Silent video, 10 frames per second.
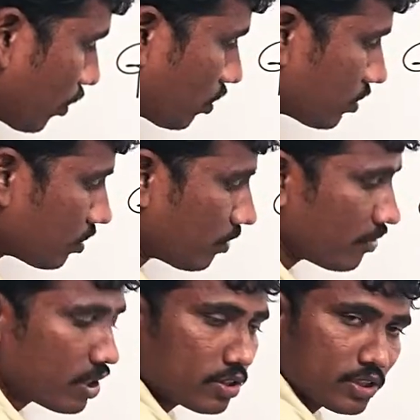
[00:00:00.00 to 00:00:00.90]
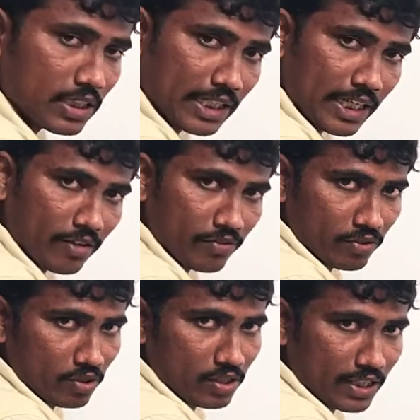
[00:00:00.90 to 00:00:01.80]
process of three and
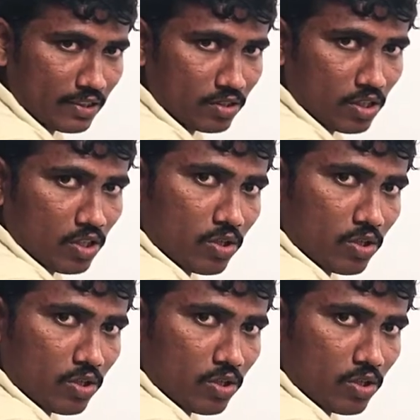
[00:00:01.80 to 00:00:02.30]
four, right?